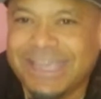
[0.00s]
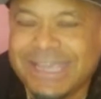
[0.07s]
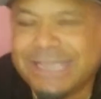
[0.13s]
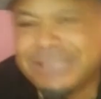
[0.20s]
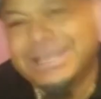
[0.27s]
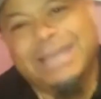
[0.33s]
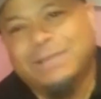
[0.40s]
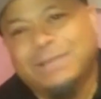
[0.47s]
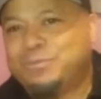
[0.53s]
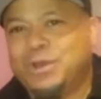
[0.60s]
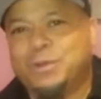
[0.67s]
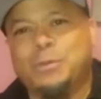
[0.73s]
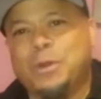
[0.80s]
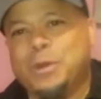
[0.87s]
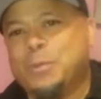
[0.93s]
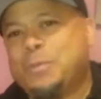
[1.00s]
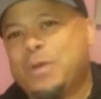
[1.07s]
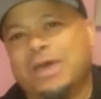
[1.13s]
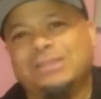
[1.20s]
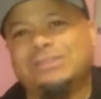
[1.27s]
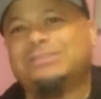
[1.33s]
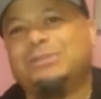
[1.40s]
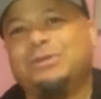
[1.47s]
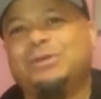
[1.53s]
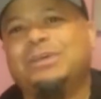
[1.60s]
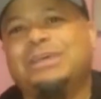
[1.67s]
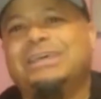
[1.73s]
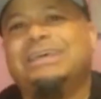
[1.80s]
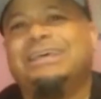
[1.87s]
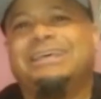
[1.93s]
not to put them on a pedestal,
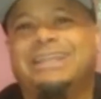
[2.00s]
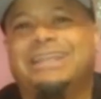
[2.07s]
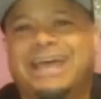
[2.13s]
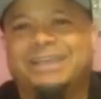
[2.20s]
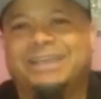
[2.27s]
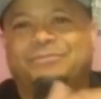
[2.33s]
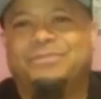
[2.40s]
like